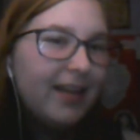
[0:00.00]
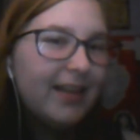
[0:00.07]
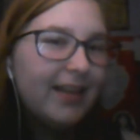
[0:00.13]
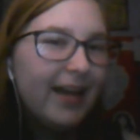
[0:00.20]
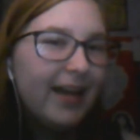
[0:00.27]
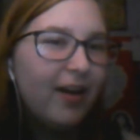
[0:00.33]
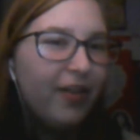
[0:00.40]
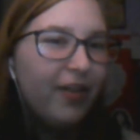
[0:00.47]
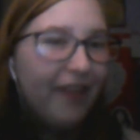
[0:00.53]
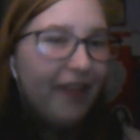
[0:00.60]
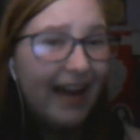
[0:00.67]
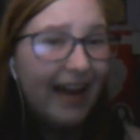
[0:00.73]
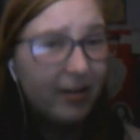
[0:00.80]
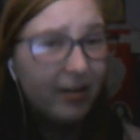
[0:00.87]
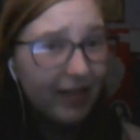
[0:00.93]
They aren't
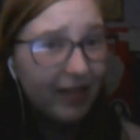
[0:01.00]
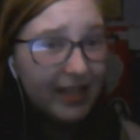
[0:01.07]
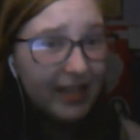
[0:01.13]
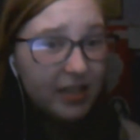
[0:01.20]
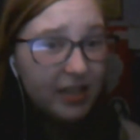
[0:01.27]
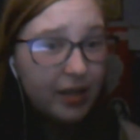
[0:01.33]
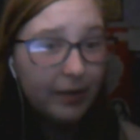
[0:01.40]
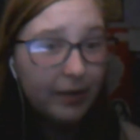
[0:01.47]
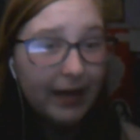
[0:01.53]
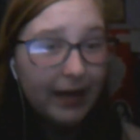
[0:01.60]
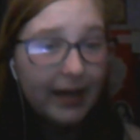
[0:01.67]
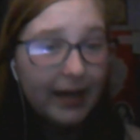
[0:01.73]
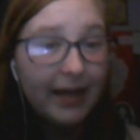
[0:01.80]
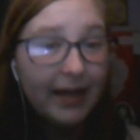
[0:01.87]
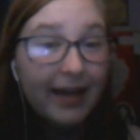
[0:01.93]
that great to
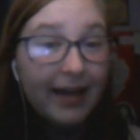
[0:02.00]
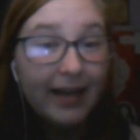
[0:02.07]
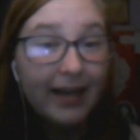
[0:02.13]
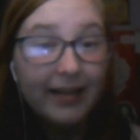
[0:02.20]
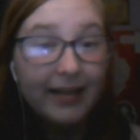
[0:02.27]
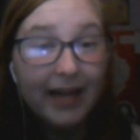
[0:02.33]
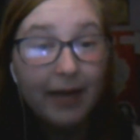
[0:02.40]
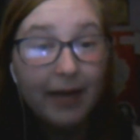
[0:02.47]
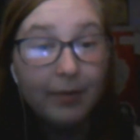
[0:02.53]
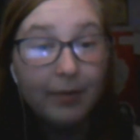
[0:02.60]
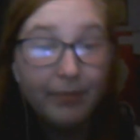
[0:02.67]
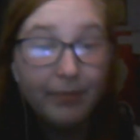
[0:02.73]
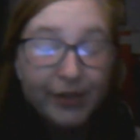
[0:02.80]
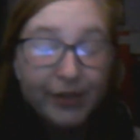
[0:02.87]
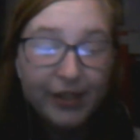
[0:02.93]
her, and yet
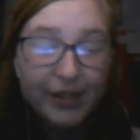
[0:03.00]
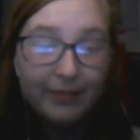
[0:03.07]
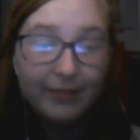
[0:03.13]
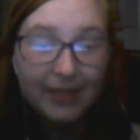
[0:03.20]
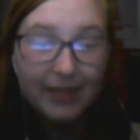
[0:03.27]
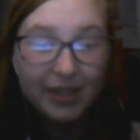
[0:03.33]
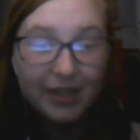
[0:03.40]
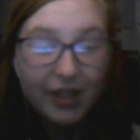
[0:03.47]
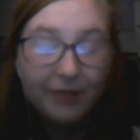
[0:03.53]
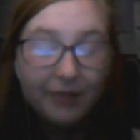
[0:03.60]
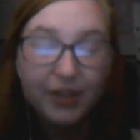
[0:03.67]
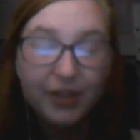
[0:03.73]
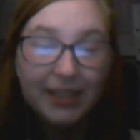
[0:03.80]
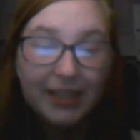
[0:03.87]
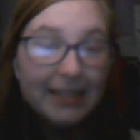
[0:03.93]
when push comes to shove,
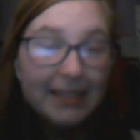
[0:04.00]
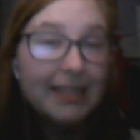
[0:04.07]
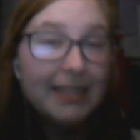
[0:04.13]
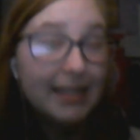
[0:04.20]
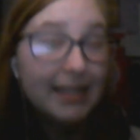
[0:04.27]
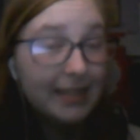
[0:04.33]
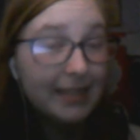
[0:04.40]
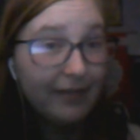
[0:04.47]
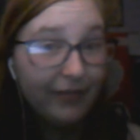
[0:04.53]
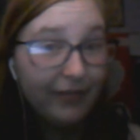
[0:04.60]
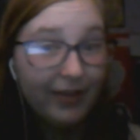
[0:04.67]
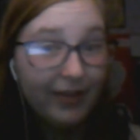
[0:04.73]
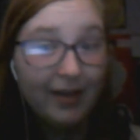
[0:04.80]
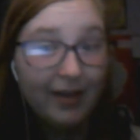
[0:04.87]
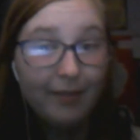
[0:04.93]
she sticks up
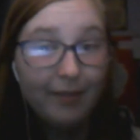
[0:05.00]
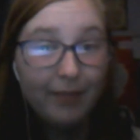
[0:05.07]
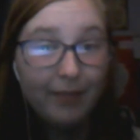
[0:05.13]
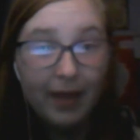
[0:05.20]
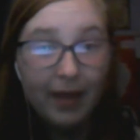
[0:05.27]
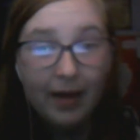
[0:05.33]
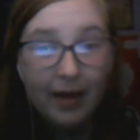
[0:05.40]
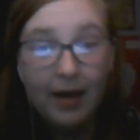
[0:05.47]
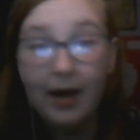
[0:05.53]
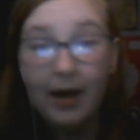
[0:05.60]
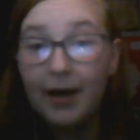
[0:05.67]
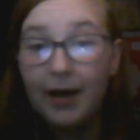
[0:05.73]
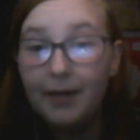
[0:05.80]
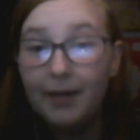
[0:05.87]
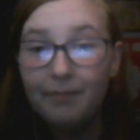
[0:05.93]
for them,
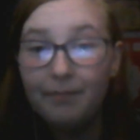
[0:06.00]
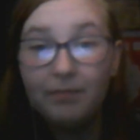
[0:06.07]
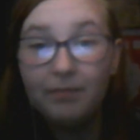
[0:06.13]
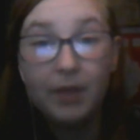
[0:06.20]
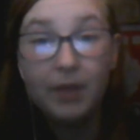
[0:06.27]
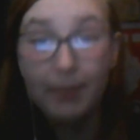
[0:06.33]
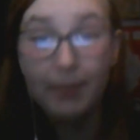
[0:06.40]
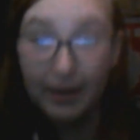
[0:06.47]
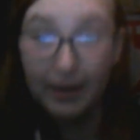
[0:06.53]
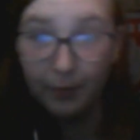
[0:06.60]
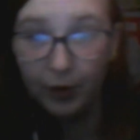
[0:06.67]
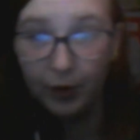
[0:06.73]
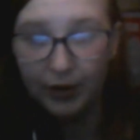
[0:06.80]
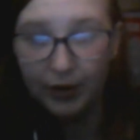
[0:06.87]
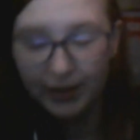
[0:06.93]
no matter
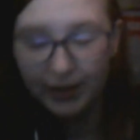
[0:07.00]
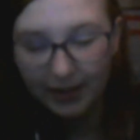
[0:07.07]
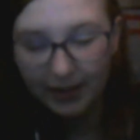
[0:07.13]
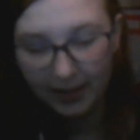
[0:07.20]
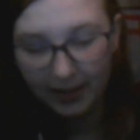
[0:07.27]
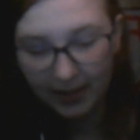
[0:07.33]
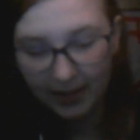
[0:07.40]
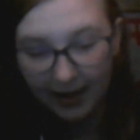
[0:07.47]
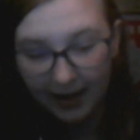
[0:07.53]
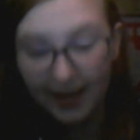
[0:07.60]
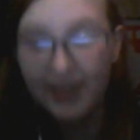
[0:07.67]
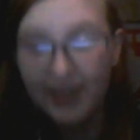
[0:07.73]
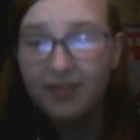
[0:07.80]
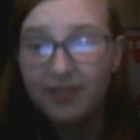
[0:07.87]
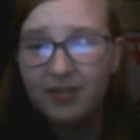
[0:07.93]
what.
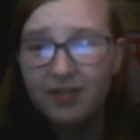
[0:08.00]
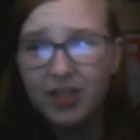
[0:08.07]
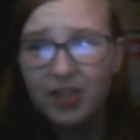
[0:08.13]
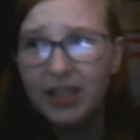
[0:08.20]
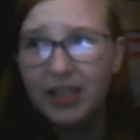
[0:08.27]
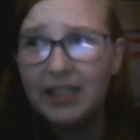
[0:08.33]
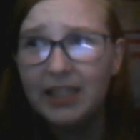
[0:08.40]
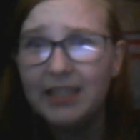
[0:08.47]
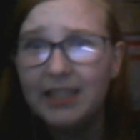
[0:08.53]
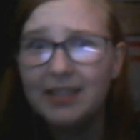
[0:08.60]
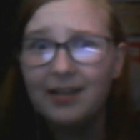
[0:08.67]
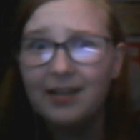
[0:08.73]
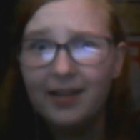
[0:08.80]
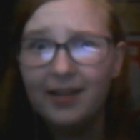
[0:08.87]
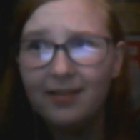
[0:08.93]
And she is
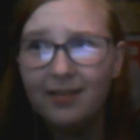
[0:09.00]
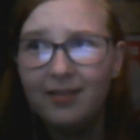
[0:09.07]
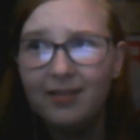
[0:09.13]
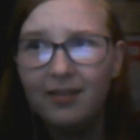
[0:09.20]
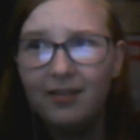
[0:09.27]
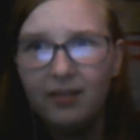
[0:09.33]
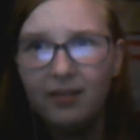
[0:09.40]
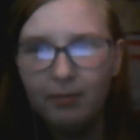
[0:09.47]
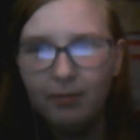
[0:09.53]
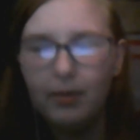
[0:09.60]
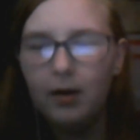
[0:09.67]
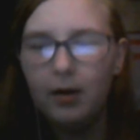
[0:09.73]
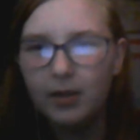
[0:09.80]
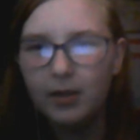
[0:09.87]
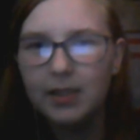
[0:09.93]
like the
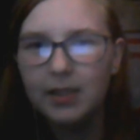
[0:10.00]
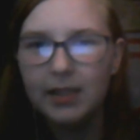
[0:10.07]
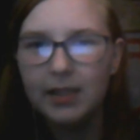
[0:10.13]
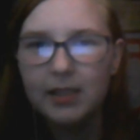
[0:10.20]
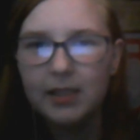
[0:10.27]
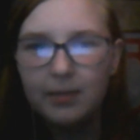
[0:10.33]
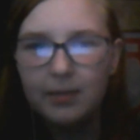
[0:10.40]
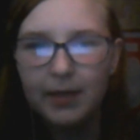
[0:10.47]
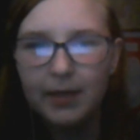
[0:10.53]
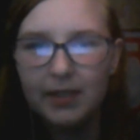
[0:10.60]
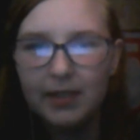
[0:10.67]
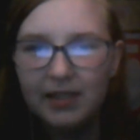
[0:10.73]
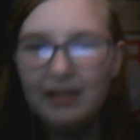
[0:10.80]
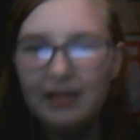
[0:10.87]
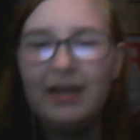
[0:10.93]
smartest
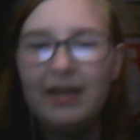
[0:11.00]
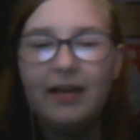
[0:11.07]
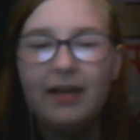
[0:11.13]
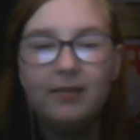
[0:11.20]
person there.